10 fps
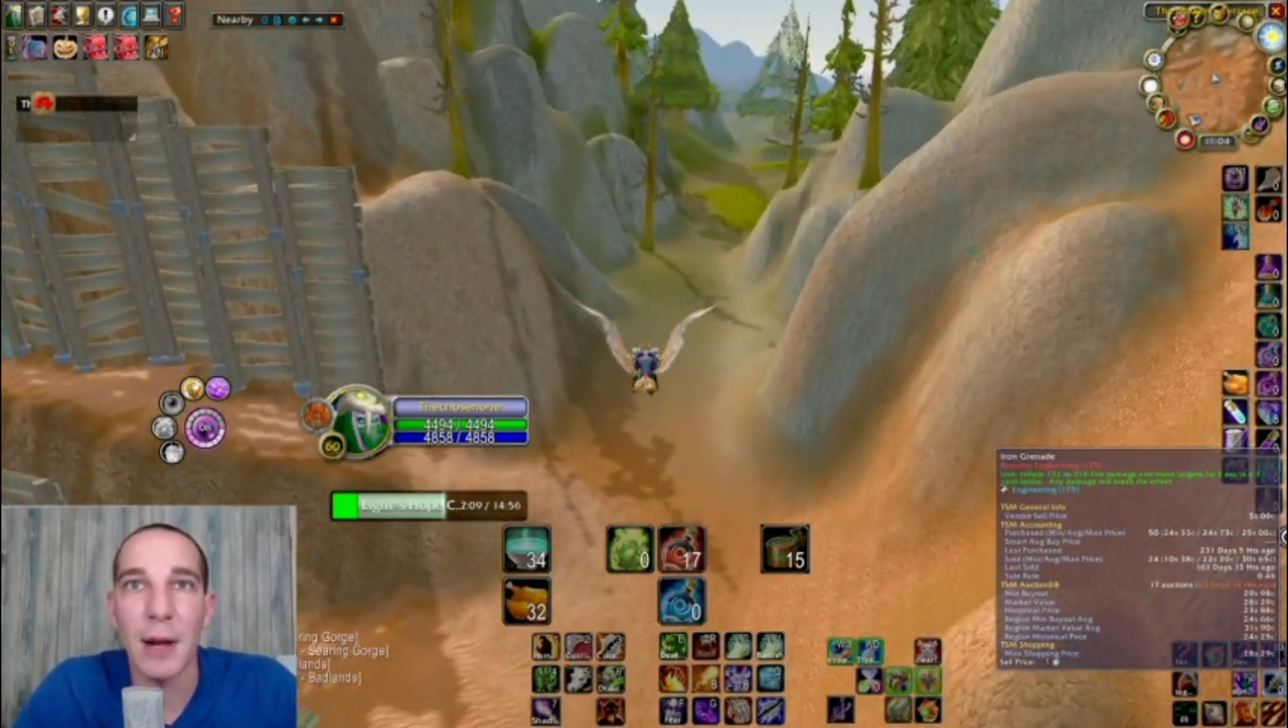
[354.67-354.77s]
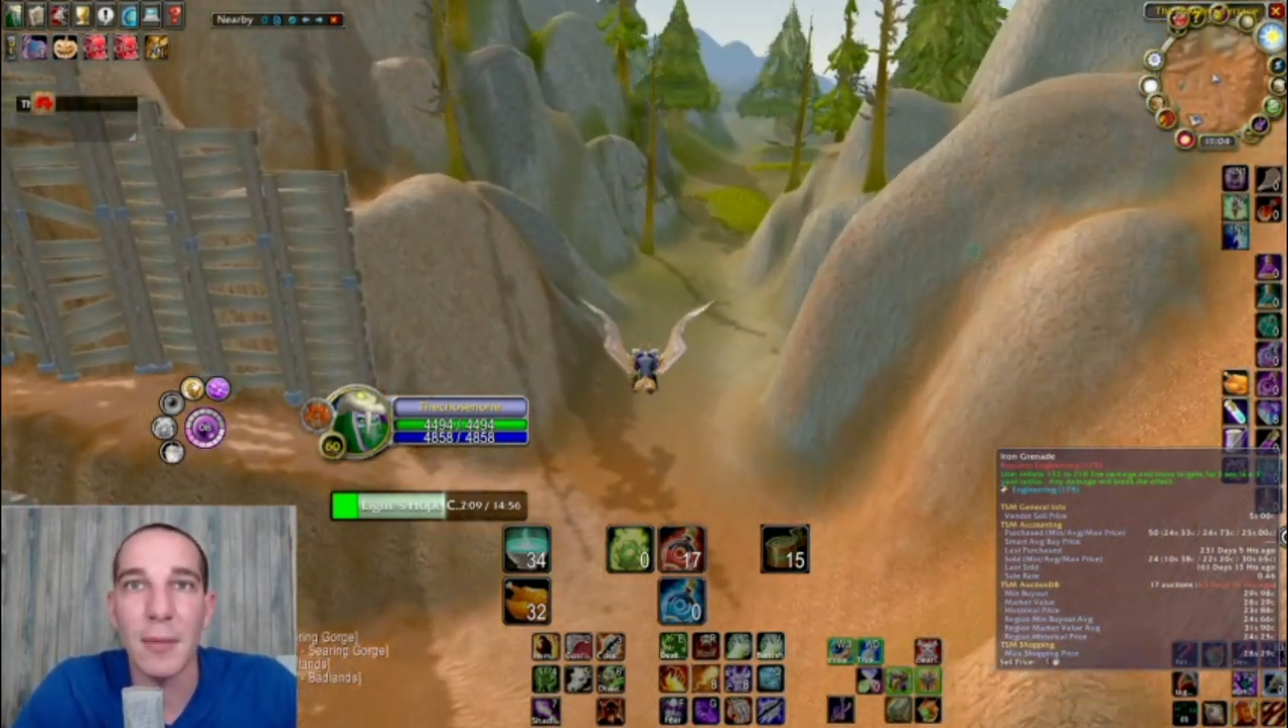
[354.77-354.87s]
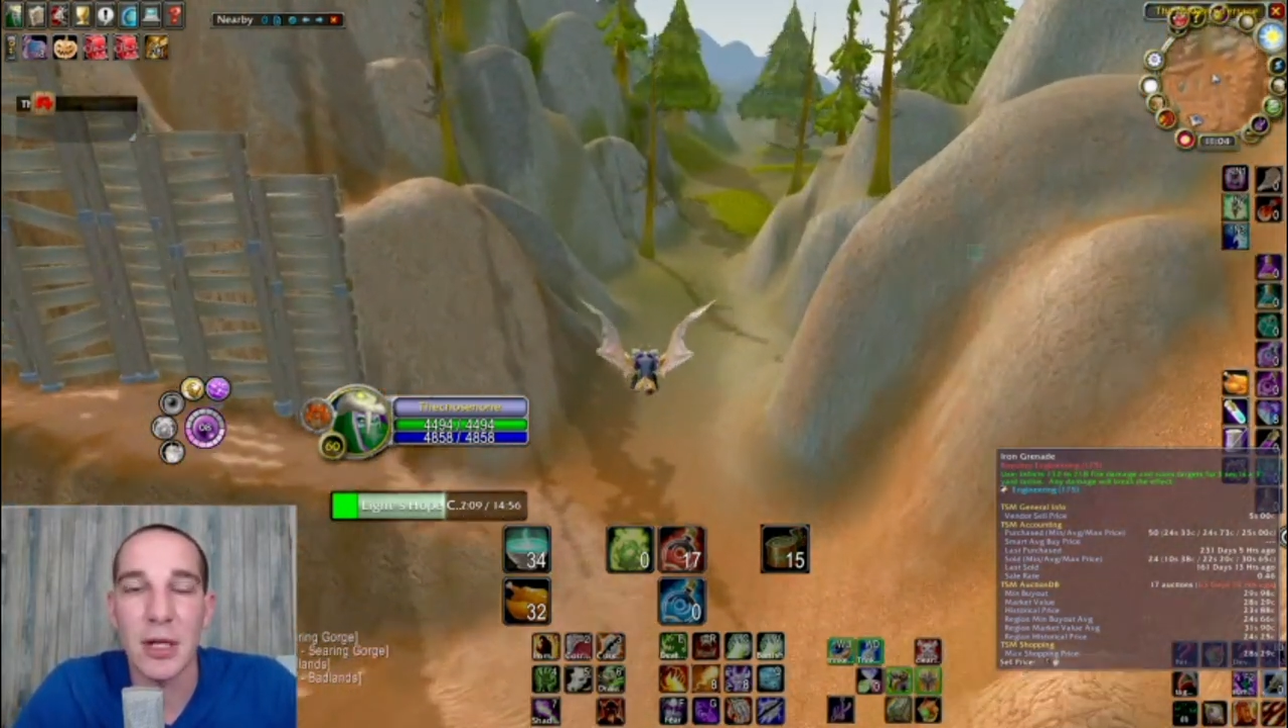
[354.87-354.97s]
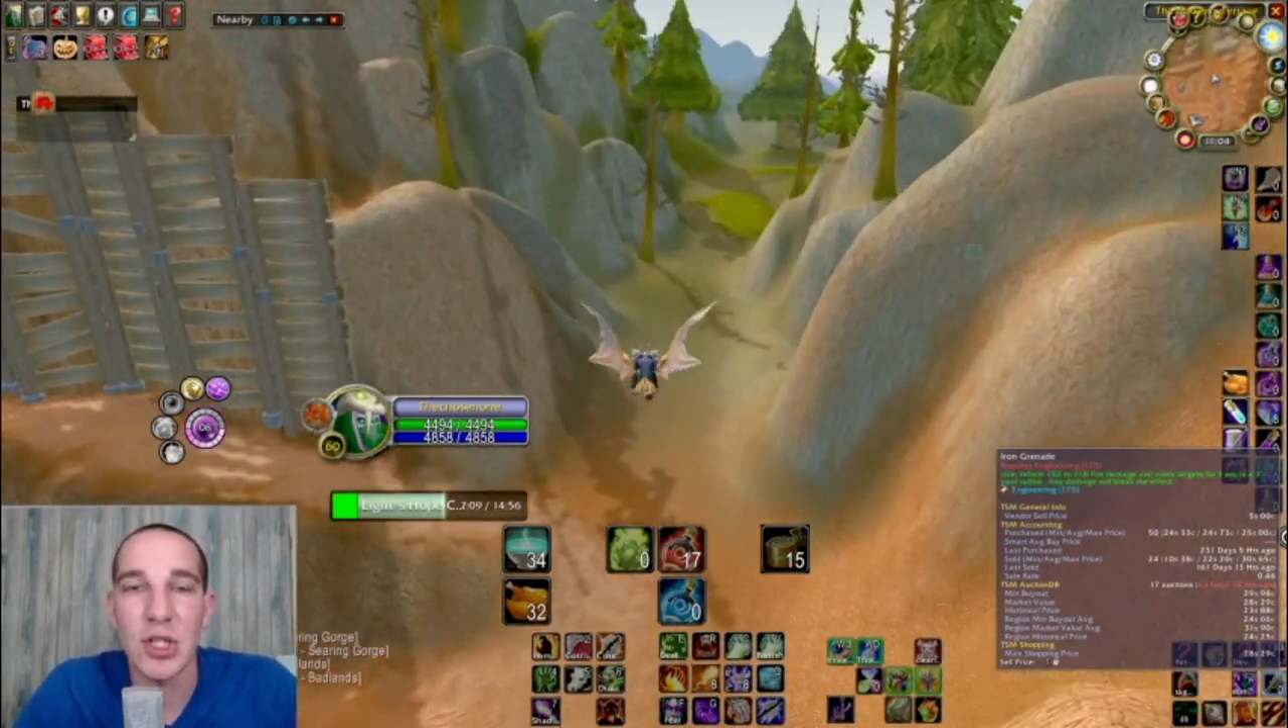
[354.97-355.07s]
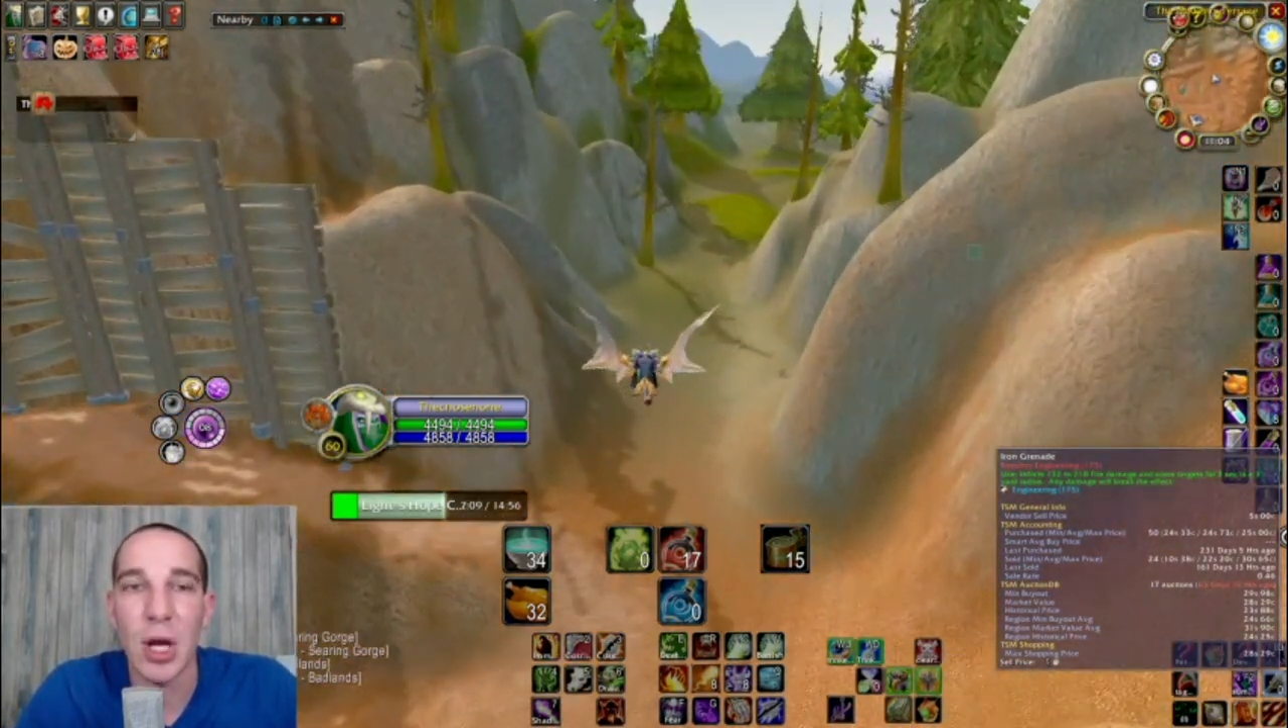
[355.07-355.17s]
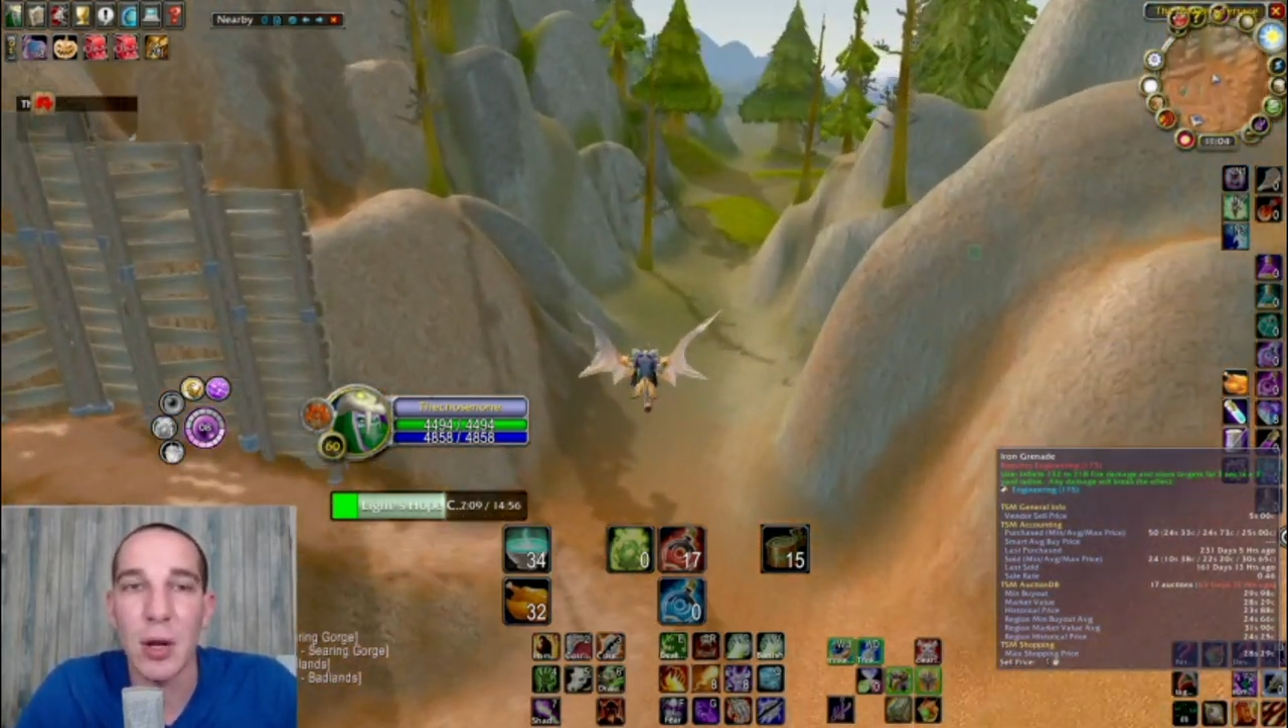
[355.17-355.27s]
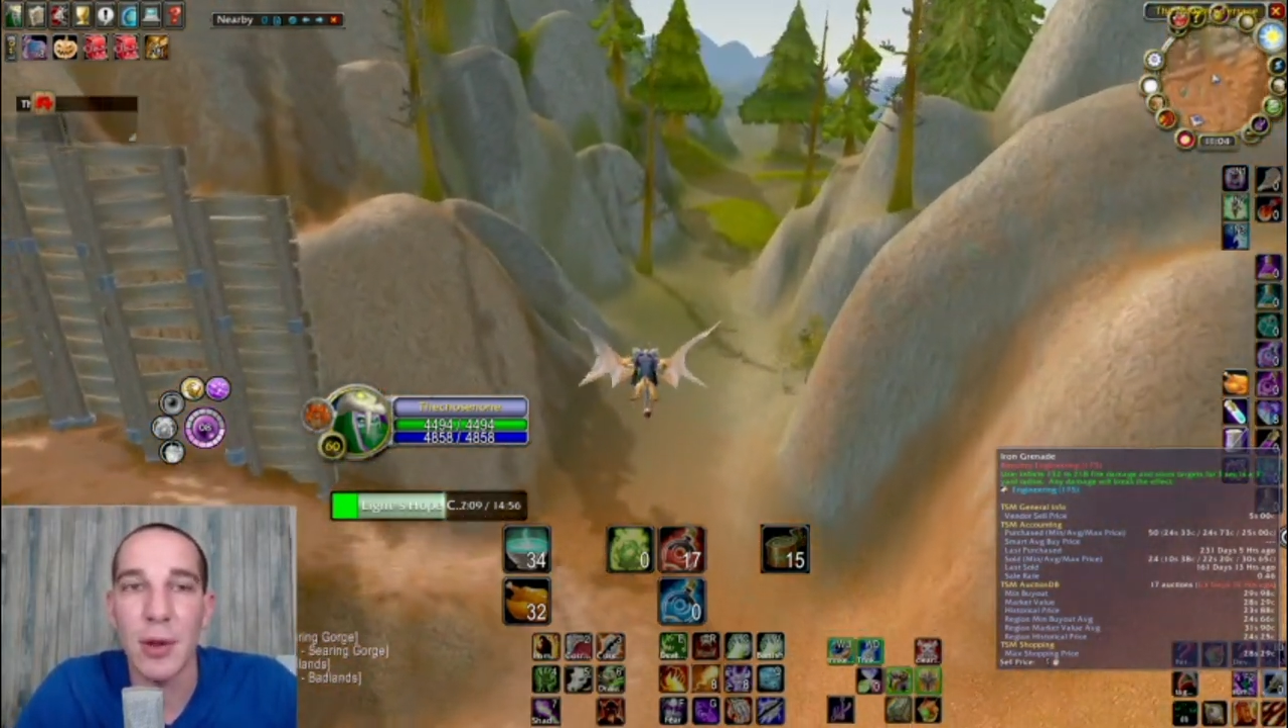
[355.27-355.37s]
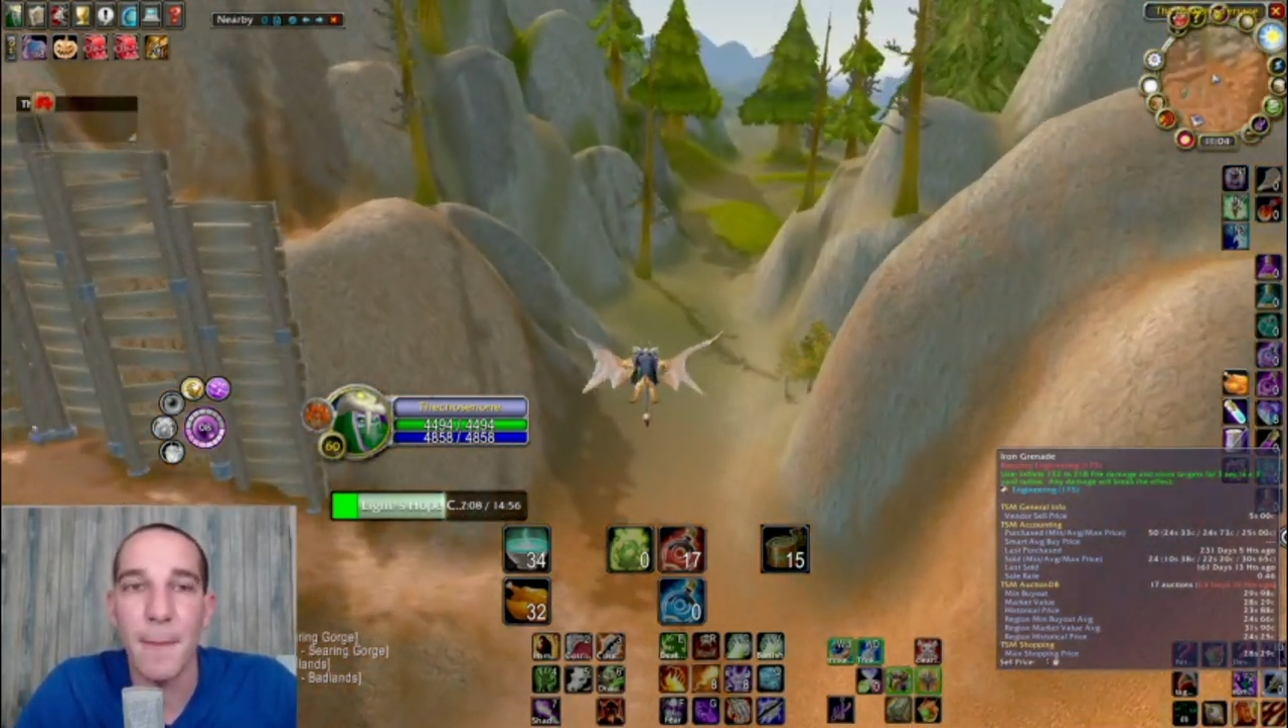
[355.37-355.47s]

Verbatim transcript: I'm going to show you